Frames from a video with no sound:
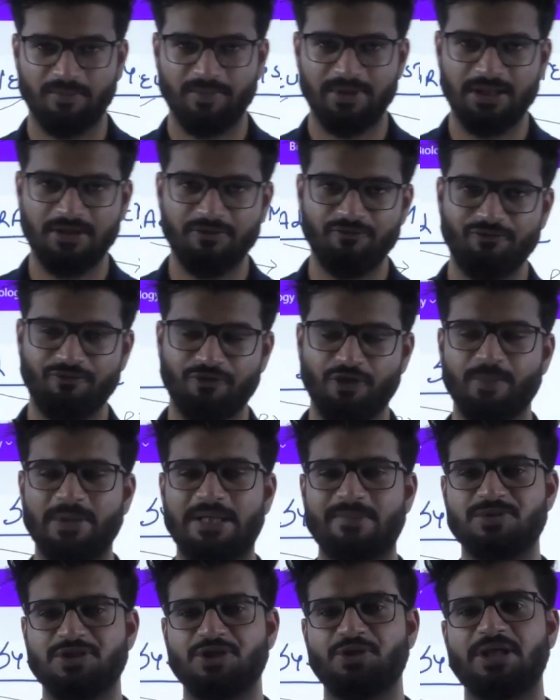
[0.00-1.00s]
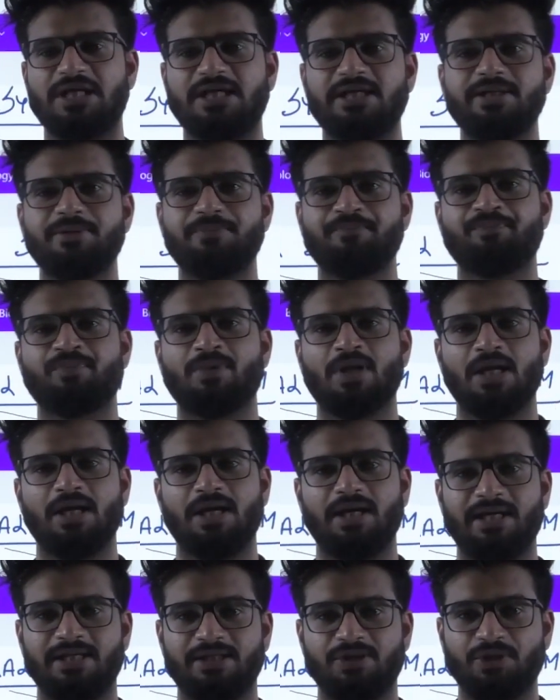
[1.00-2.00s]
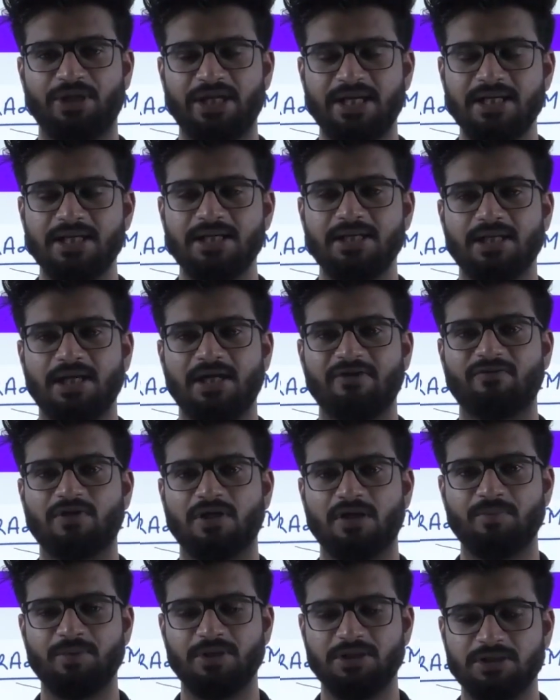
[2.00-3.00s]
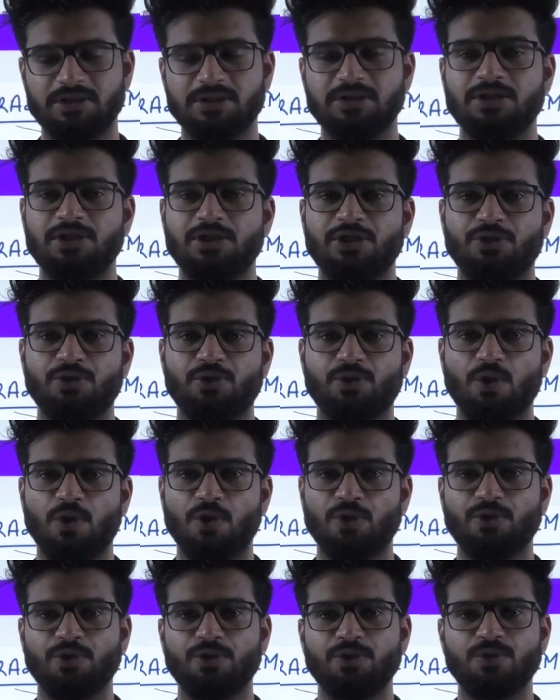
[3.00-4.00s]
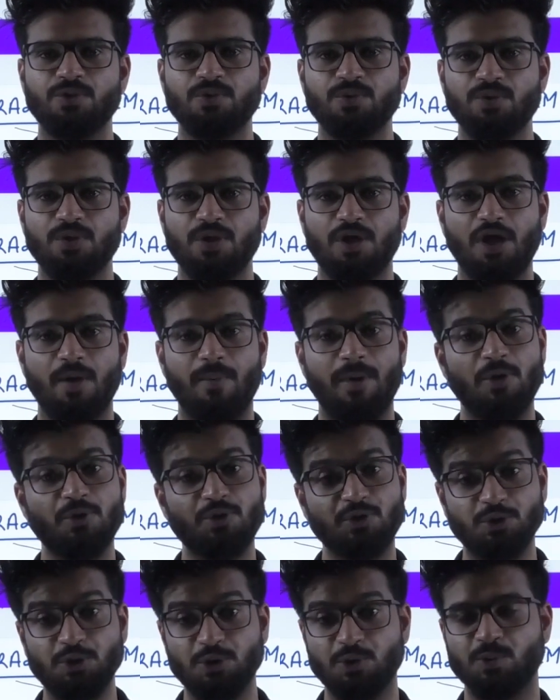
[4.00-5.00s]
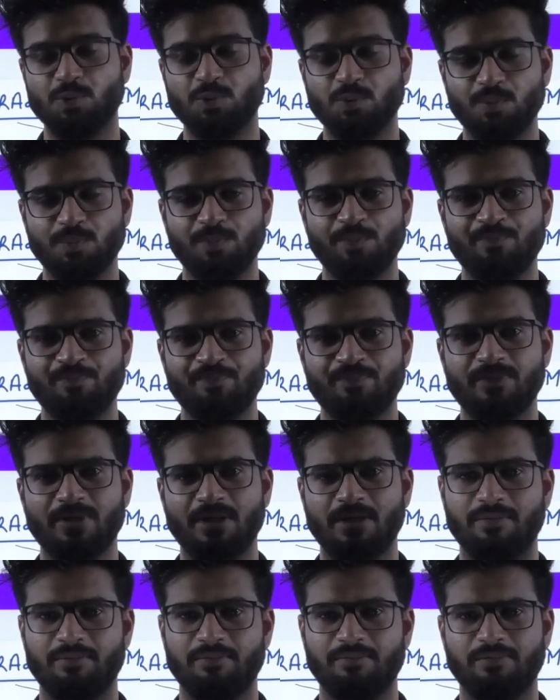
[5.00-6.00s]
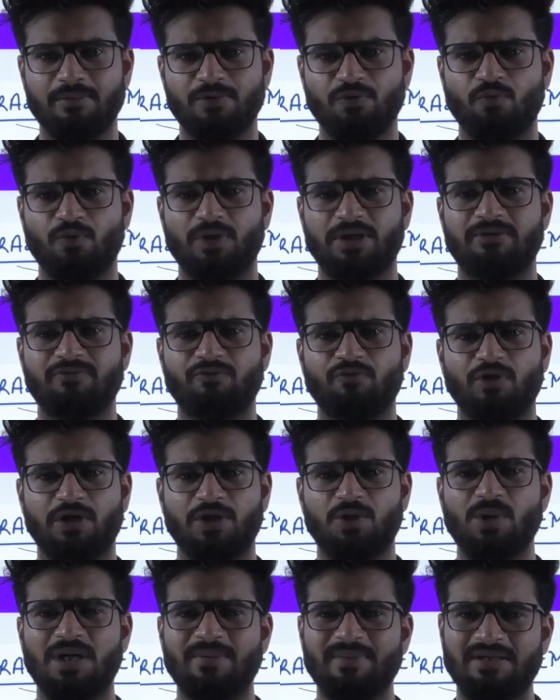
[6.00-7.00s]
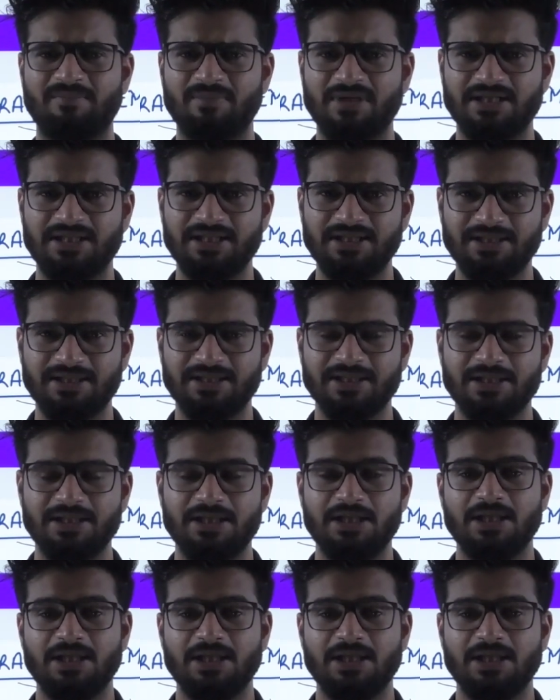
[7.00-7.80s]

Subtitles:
Abhinav from AIIMS New Delhi, and today I have come here to talk to you about you. What do I mean by that?